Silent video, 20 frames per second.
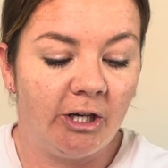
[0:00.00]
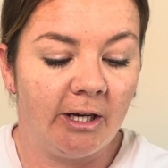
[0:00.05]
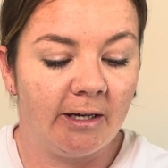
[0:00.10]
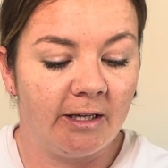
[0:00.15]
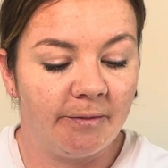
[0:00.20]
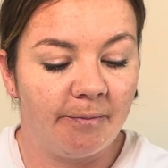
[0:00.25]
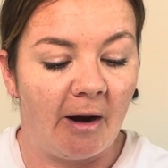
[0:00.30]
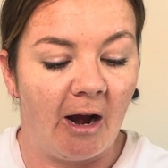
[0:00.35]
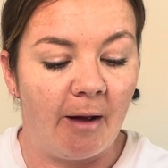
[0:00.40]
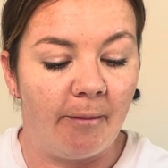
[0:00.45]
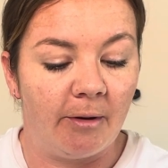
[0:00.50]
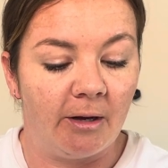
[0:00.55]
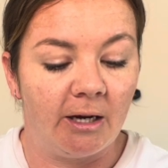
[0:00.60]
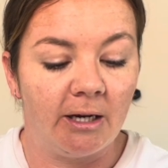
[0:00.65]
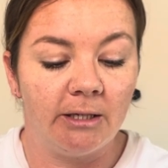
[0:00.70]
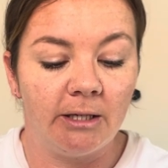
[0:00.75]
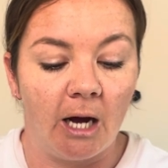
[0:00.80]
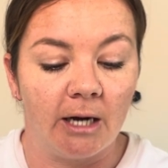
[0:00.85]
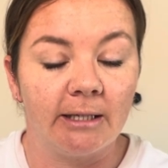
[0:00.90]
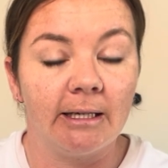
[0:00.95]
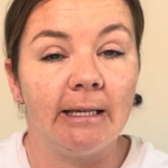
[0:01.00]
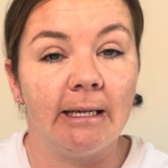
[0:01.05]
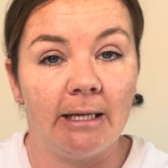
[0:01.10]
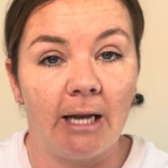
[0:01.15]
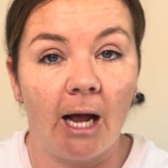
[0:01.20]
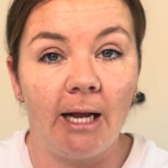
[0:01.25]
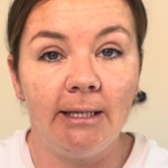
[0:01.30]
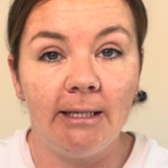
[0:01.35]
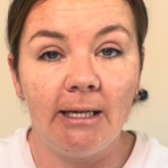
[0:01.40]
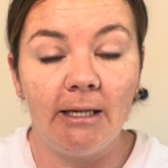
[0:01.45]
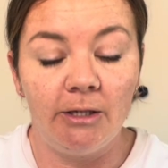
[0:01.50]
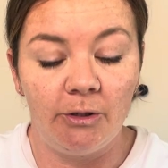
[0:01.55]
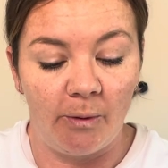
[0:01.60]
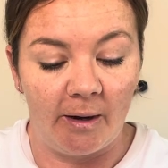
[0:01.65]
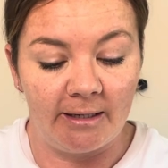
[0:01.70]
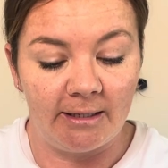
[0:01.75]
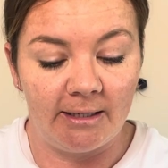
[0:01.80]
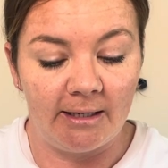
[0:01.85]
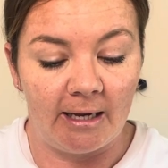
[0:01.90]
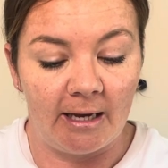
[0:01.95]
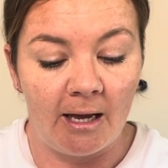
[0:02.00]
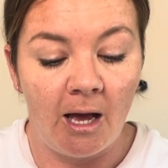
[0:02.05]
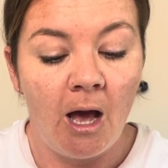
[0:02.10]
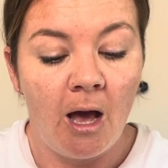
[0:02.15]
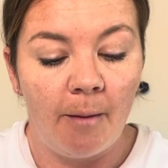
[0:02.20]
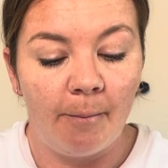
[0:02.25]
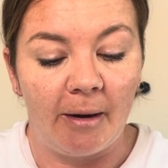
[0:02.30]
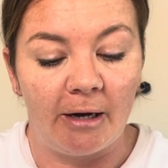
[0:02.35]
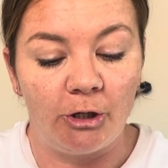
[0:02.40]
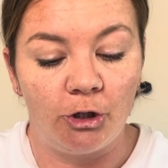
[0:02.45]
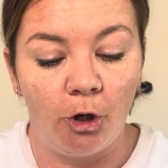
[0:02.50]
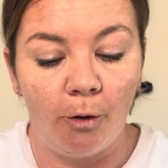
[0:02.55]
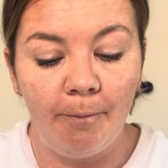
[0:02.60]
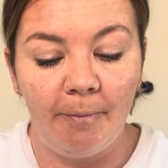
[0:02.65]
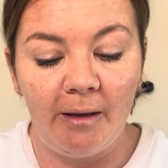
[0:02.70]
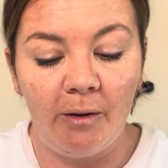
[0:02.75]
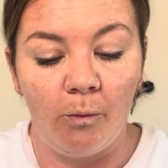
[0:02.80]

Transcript: experiment conducted in 1920 by John B.